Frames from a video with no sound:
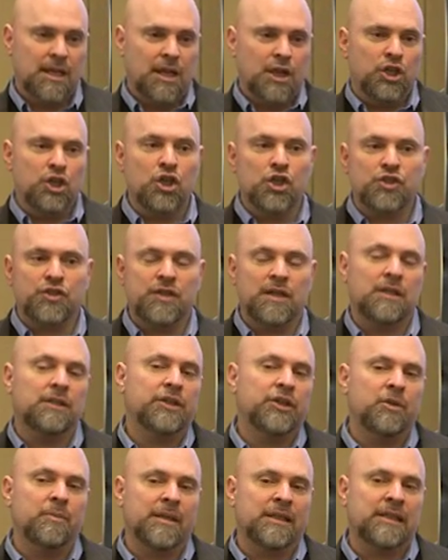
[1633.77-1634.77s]
You'll see a
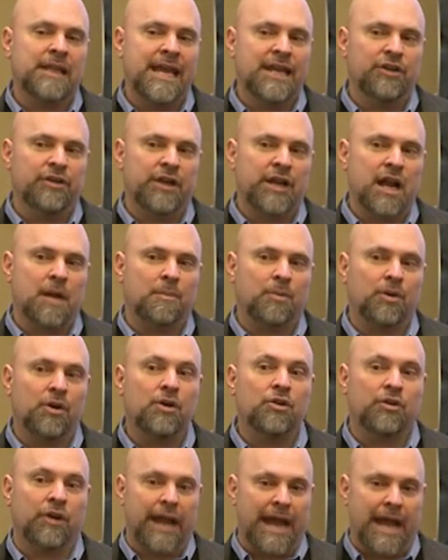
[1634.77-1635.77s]
little bit later in our
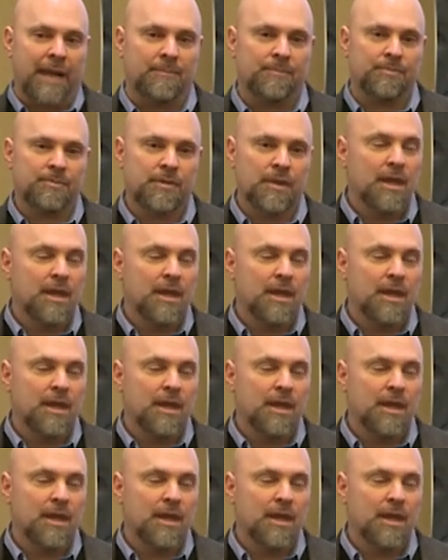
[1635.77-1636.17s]
program